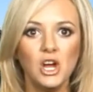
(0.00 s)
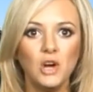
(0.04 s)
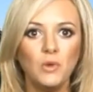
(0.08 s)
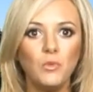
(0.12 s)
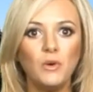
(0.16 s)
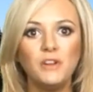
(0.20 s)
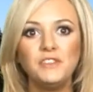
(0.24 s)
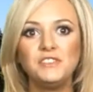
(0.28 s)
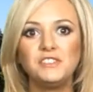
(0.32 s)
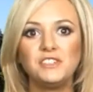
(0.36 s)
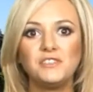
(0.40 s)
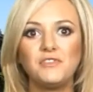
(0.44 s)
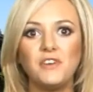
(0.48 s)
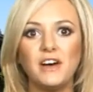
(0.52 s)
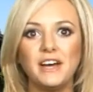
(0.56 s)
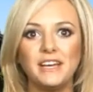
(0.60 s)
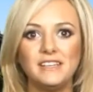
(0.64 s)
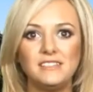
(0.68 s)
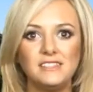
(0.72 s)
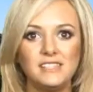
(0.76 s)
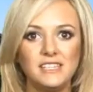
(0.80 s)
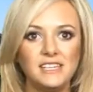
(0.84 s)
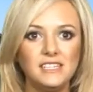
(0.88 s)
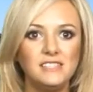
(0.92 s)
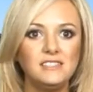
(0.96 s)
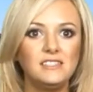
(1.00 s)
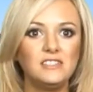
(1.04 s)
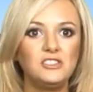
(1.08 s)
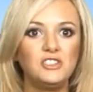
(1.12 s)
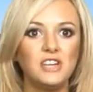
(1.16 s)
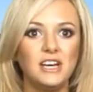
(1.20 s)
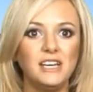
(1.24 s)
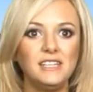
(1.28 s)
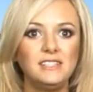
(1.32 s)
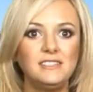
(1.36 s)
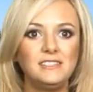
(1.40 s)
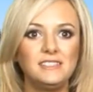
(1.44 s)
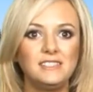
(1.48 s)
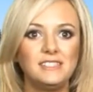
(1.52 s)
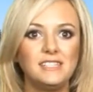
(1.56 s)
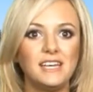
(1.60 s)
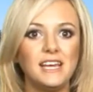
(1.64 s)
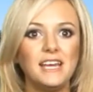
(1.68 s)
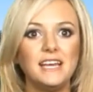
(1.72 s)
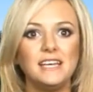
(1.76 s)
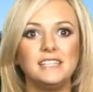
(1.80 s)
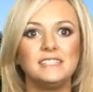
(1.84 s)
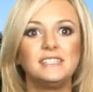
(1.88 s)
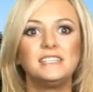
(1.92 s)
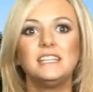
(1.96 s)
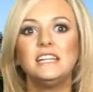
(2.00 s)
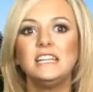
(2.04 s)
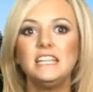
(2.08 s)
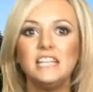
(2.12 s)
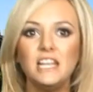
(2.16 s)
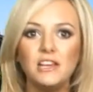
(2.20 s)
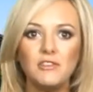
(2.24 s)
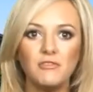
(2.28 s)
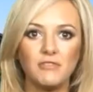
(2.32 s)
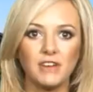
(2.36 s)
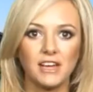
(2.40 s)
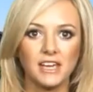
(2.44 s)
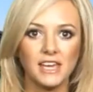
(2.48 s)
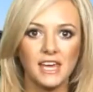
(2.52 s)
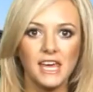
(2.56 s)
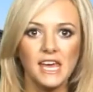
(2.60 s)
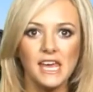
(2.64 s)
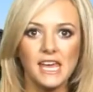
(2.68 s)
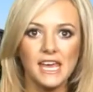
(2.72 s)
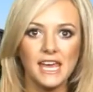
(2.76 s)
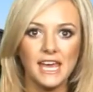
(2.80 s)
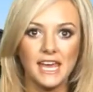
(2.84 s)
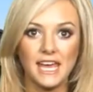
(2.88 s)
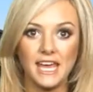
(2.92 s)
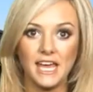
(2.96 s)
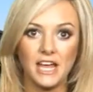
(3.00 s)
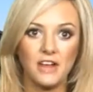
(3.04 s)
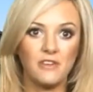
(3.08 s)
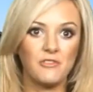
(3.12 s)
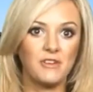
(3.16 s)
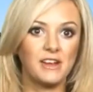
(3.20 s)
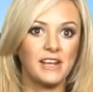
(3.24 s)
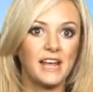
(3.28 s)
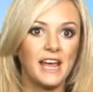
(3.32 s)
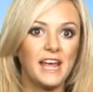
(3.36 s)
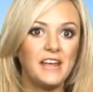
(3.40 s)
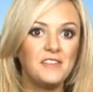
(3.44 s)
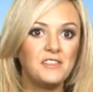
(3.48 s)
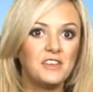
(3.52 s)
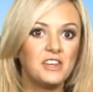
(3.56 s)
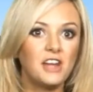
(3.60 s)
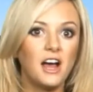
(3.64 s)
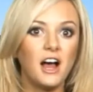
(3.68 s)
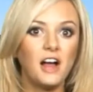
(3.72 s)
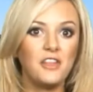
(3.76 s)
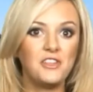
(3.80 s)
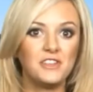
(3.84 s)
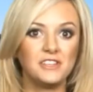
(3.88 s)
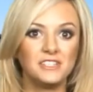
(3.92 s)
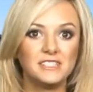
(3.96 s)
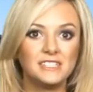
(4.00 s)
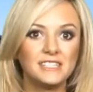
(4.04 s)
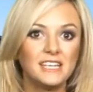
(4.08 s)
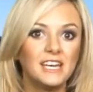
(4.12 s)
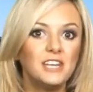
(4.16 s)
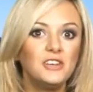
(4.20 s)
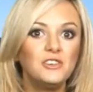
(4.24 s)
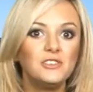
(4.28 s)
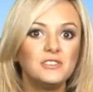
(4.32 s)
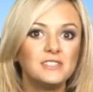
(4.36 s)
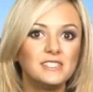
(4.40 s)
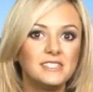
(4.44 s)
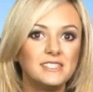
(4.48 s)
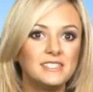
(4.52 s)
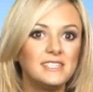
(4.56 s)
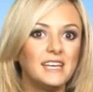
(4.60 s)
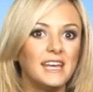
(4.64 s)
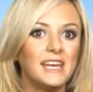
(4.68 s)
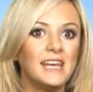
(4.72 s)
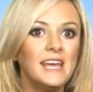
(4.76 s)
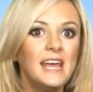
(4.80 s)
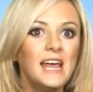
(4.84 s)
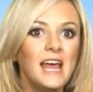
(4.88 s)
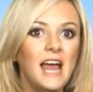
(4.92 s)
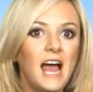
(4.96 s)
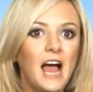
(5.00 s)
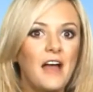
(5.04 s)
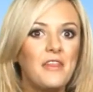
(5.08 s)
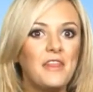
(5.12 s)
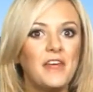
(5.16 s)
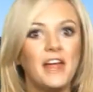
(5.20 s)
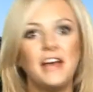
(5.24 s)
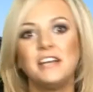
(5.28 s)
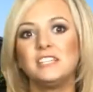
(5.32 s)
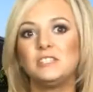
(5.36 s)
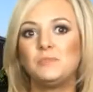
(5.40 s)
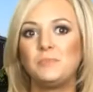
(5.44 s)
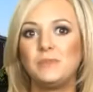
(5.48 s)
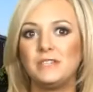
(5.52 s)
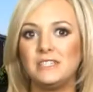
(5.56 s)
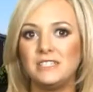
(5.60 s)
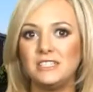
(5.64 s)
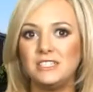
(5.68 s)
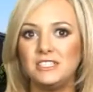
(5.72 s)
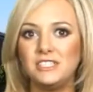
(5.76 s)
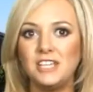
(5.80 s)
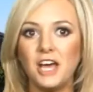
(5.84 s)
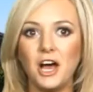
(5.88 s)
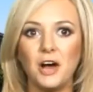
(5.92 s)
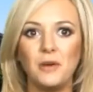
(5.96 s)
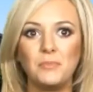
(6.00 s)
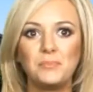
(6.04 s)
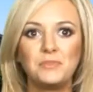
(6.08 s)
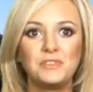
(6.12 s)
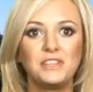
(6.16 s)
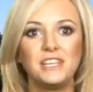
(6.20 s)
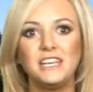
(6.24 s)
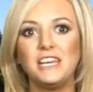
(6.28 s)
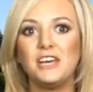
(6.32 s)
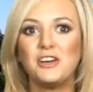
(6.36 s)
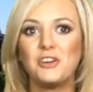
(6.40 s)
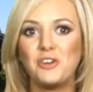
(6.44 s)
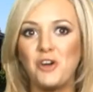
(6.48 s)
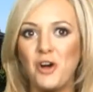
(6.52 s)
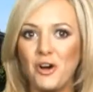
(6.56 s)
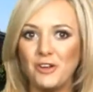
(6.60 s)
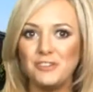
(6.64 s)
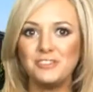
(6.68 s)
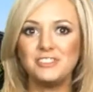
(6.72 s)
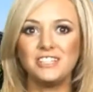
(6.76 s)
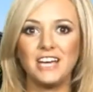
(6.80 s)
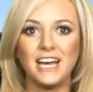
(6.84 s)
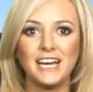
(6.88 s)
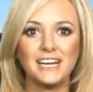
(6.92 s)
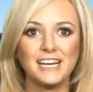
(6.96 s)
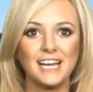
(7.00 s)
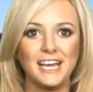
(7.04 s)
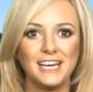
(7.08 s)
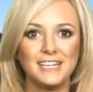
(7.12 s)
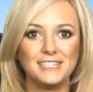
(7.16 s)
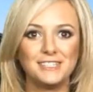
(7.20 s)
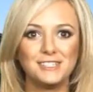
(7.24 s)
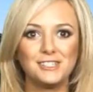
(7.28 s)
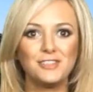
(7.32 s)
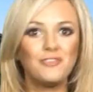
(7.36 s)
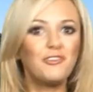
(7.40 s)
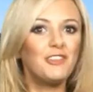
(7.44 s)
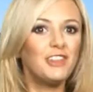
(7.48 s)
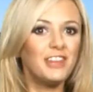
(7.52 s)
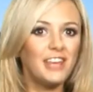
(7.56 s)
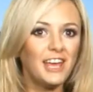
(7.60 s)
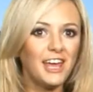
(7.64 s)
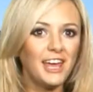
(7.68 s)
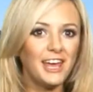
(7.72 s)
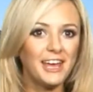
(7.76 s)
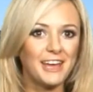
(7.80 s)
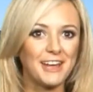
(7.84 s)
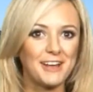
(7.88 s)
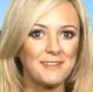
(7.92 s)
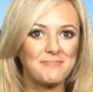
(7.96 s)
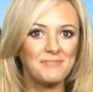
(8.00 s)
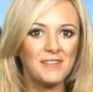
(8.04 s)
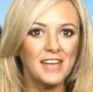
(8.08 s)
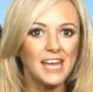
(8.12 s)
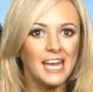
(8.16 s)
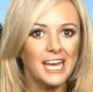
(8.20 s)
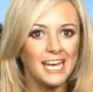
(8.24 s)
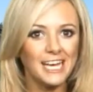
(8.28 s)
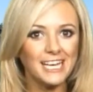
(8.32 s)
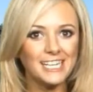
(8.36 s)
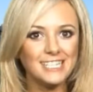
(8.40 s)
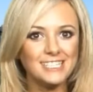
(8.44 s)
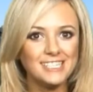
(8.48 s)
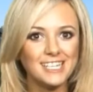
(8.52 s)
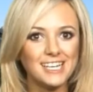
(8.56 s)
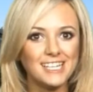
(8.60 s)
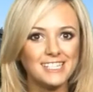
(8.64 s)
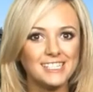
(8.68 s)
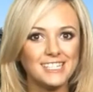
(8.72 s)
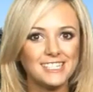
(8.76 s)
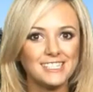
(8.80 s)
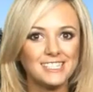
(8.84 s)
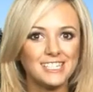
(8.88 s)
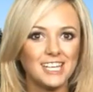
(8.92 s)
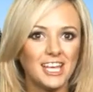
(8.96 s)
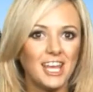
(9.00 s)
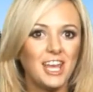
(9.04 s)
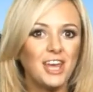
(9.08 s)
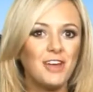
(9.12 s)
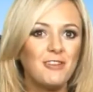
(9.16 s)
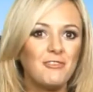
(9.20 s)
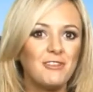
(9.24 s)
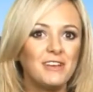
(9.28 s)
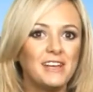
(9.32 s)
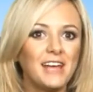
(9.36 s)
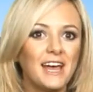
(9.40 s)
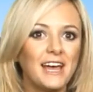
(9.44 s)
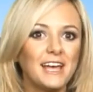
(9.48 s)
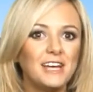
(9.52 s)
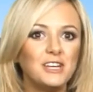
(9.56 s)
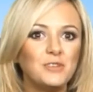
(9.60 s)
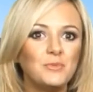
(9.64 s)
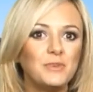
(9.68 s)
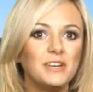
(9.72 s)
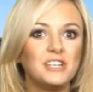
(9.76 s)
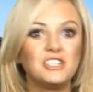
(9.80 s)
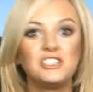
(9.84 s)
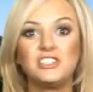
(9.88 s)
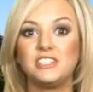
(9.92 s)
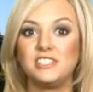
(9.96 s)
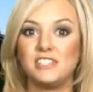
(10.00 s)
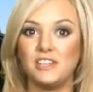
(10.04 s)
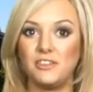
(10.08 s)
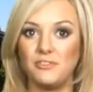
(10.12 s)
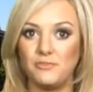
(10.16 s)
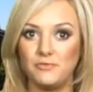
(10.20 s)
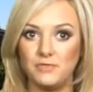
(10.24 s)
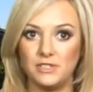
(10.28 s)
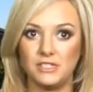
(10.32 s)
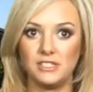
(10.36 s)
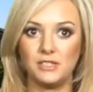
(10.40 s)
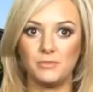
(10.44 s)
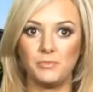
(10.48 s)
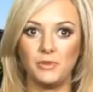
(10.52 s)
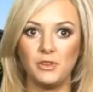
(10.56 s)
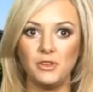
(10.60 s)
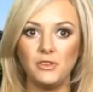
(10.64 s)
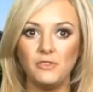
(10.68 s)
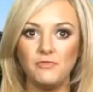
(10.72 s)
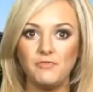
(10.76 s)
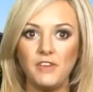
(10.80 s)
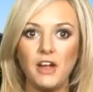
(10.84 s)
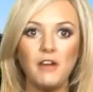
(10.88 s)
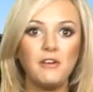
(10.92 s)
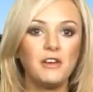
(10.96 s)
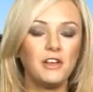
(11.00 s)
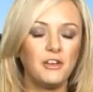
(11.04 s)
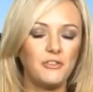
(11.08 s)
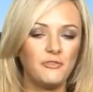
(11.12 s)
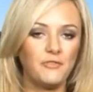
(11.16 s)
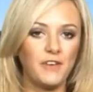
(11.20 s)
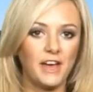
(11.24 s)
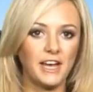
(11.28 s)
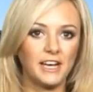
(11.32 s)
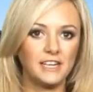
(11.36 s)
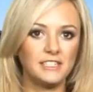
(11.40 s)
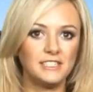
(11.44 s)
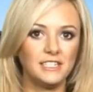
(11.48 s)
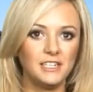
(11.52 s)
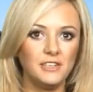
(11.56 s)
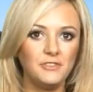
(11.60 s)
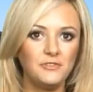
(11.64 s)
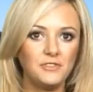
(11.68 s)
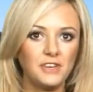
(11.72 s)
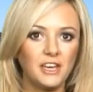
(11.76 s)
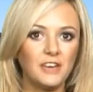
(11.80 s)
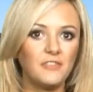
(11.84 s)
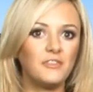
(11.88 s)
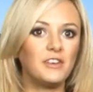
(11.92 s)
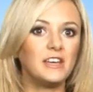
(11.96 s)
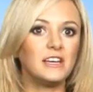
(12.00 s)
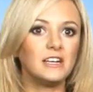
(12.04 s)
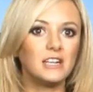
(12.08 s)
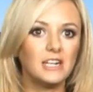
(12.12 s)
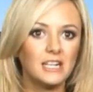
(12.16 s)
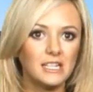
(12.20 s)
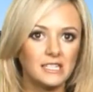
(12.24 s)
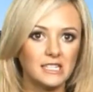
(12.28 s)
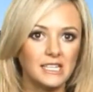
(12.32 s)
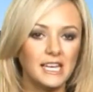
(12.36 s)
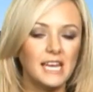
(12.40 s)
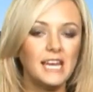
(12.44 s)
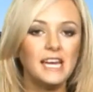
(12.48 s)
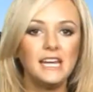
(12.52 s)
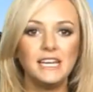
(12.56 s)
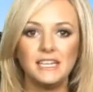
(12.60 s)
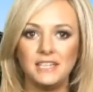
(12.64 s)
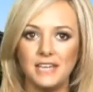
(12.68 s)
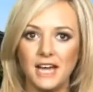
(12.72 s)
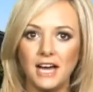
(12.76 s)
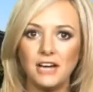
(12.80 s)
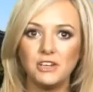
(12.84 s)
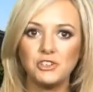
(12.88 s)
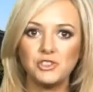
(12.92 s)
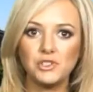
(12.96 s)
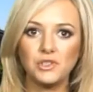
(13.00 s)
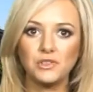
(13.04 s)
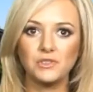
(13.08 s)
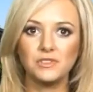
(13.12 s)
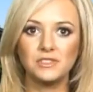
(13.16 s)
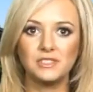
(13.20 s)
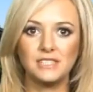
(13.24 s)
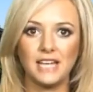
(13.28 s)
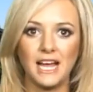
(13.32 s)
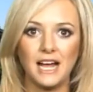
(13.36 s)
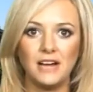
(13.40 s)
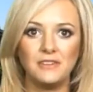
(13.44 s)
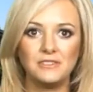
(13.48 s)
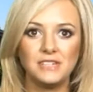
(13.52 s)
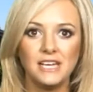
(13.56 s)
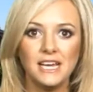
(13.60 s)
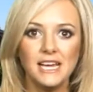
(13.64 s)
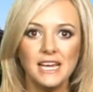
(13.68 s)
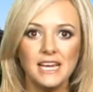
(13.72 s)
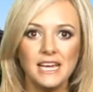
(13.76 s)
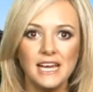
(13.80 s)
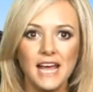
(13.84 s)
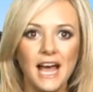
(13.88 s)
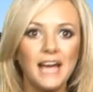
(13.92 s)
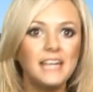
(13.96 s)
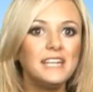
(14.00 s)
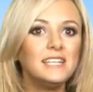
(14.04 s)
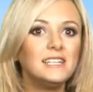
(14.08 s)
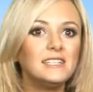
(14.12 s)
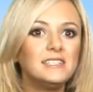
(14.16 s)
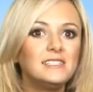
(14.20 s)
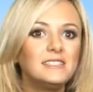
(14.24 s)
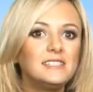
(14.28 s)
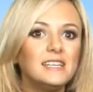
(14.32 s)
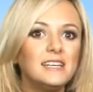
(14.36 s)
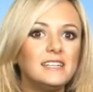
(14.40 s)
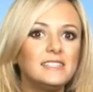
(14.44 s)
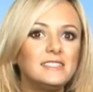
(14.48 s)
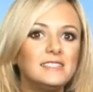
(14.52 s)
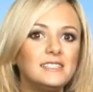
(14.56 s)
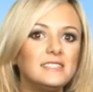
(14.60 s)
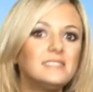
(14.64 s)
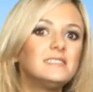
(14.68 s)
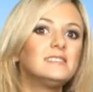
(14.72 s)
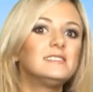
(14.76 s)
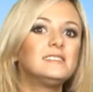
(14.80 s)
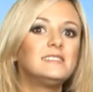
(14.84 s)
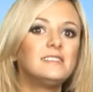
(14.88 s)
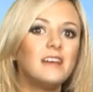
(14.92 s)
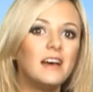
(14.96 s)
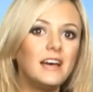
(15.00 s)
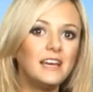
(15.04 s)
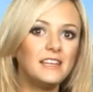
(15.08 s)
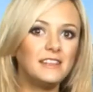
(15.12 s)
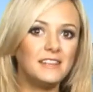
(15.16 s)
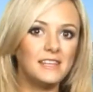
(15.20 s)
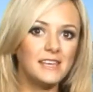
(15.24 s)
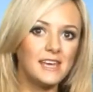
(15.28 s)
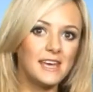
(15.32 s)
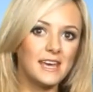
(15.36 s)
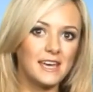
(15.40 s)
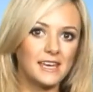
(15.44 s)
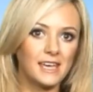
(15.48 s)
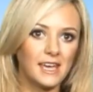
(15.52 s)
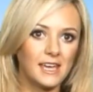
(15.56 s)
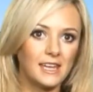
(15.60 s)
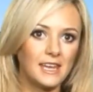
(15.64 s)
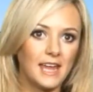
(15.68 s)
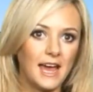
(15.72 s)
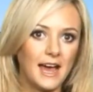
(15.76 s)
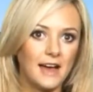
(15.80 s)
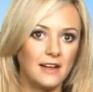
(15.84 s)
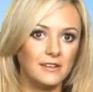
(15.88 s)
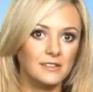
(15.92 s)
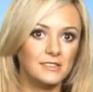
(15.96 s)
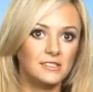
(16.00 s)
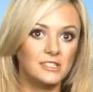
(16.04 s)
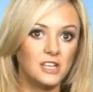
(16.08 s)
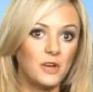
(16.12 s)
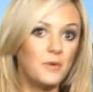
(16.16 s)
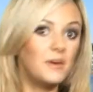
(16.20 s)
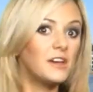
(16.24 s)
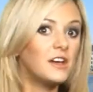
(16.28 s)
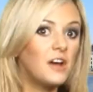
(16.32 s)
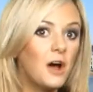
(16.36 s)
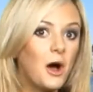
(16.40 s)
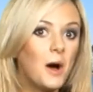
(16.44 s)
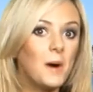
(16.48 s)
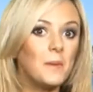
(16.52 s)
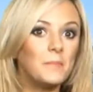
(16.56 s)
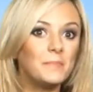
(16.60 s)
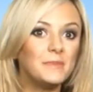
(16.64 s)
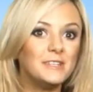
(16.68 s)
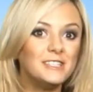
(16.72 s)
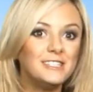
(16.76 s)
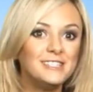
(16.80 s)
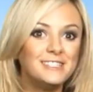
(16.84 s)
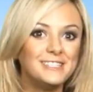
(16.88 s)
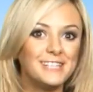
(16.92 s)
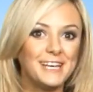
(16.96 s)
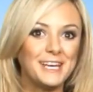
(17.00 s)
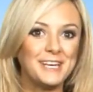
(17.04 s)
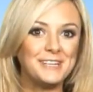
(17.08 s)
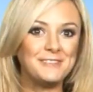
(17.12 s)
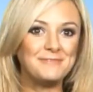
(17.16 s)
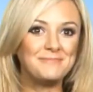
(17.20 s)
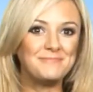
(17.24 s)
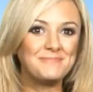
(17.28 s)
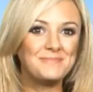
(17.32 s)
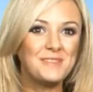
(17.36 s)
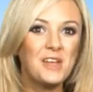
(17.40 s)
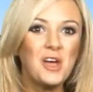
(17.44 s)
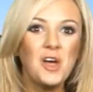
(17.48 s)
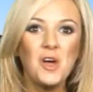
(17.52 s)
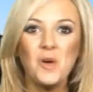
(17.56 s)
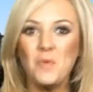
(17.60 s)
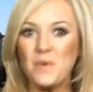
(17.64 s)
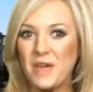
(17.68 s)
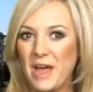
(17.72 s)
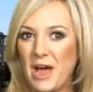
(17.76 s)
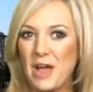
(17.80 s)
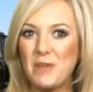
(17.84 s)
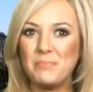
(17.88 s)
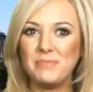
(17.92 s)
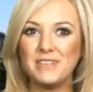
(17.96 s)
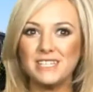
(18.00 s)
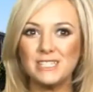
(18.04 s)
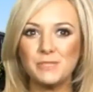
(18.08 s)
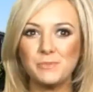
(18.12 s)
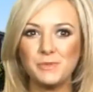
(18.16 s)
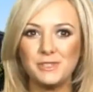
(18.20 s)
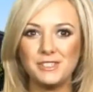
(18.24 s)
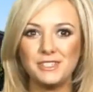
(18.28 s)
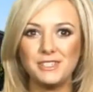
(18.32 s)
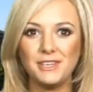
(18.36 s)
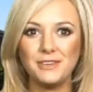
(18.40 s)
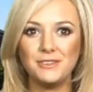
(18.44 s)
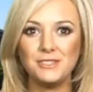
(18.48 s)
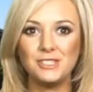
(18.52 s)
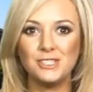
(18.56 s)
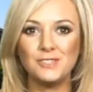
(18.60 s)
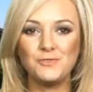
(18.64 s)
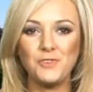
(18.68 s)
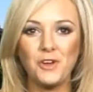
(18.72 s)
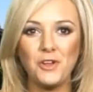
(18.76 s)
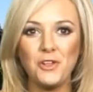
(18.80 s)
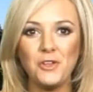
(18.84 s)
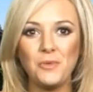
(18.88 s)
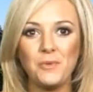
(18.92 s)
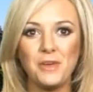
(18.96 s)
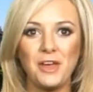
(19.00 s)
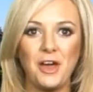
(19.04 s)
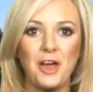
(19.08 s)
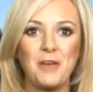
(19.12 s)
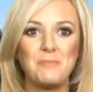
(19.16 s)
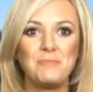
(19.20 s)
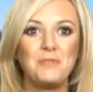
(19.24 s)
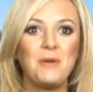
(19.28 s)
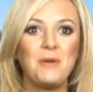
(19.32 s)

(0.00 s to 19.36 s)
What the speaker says: One device he suggests is the Lyric, a hearing aid that others cannot see and that has been dubbed the contact lens for the ear. He says it's a hearing aid which is invisible, very effective, giving clear, natural sound, and it sits inside the ear canal so it can't be seen. We hope this was useful. We hope